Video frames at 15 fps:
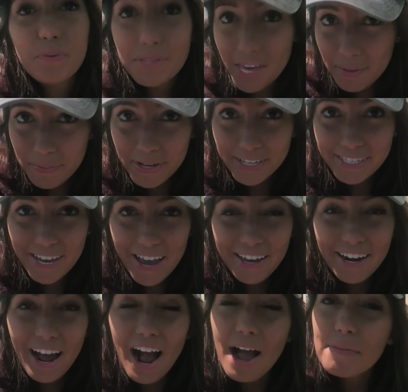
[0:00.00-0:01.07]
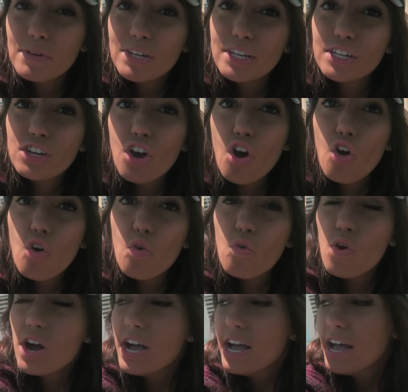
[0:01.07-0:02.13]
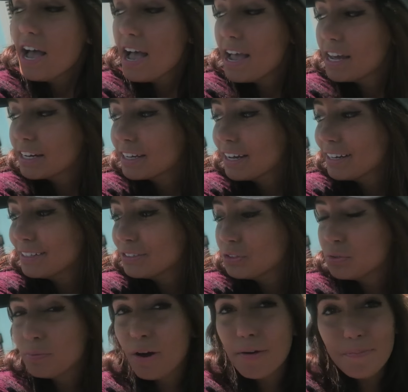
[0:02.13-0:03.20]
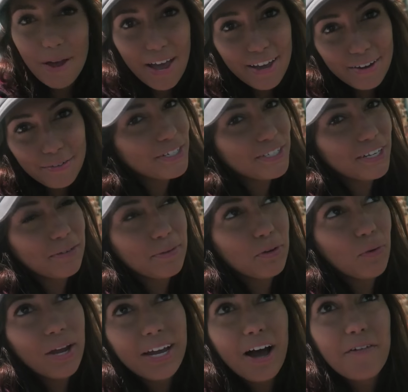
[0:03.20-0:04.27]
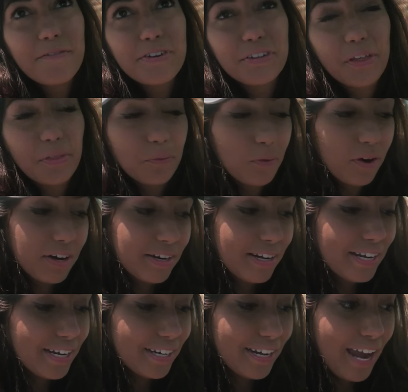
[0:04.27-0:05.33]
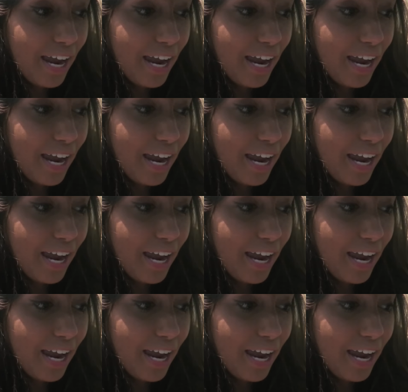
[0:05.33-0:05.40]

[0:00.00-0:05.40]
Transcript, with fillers: So with that being said, I'm gonna go and get into my bed, which is gonna be way comfier than the one in